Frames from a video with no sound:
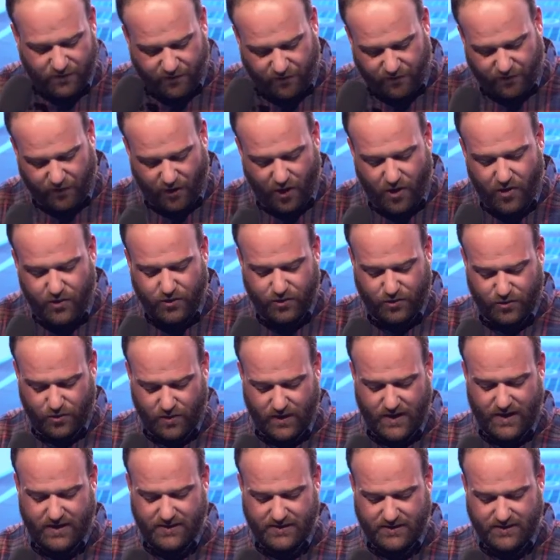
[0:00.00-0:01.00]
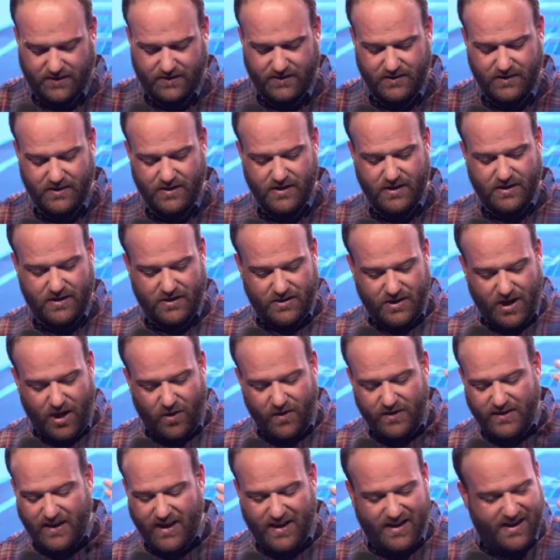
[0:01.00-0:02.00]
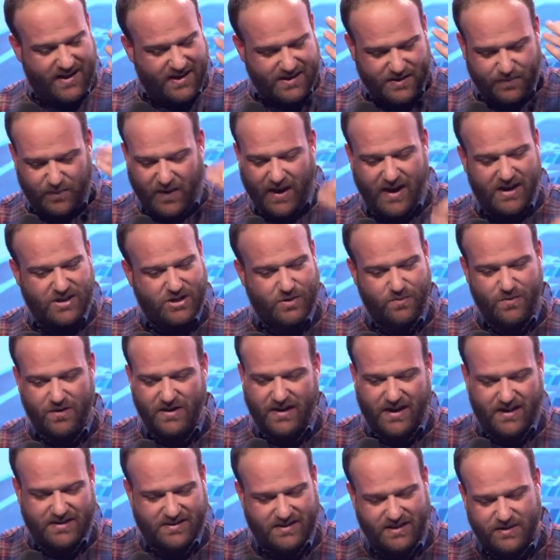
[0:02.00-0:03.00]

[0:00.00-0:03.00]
flow through us, knowing that He is patient with us.